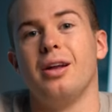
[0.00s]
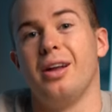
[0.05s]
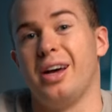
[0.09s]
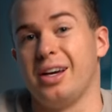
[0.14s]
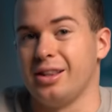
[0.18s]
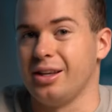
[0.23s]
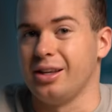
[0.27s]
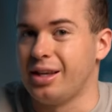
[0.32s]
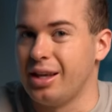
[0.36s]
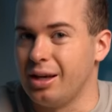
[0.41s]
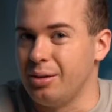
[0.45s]

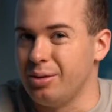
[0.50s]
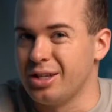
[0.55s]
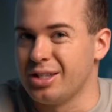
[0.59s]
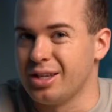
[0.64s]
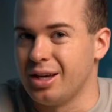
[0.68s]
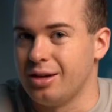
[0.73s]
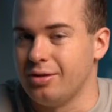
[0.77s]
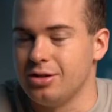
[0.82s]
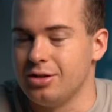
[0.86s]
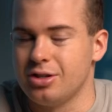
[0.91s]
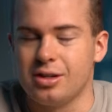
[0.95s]
like the
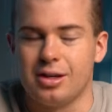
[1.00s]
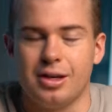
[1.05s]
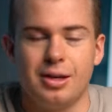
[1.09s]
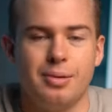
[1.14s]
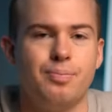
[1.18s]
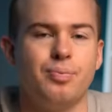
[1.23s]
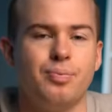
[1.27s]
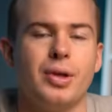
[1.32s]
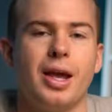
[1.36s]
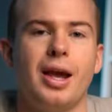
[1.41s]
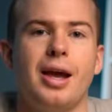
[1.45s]
KiwiSaver
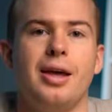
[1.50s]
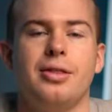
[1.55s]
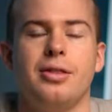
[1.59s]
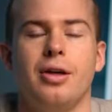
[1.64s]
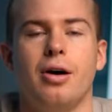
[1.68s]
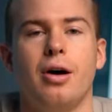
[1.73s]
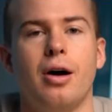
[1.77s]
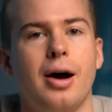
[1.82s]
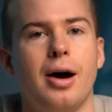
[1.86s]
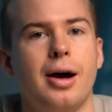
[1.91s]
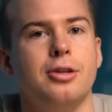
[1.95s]
scheme and
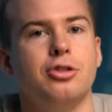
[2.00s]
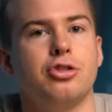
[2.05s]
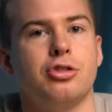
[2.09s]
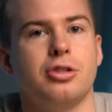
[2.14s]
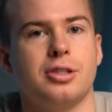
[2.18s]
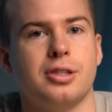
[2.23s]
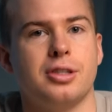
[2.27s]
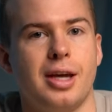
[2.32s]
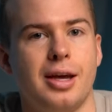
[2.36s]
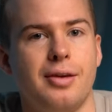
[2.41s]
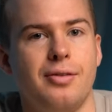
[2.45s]
the high
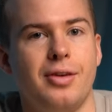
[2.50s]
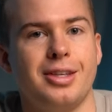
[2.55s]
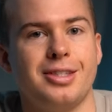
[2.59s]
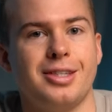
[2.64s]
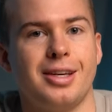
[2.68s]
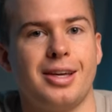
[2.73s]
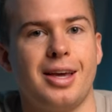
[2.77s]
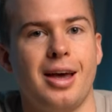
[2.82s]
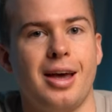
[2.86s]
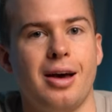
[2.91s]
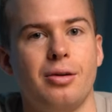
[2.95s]
interest
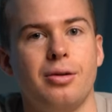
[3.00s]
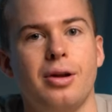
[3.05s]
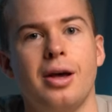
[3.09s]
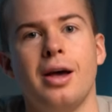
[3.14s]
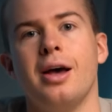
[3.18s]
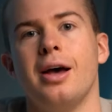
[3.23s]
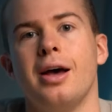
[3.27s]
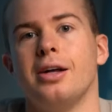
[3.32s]
savings account,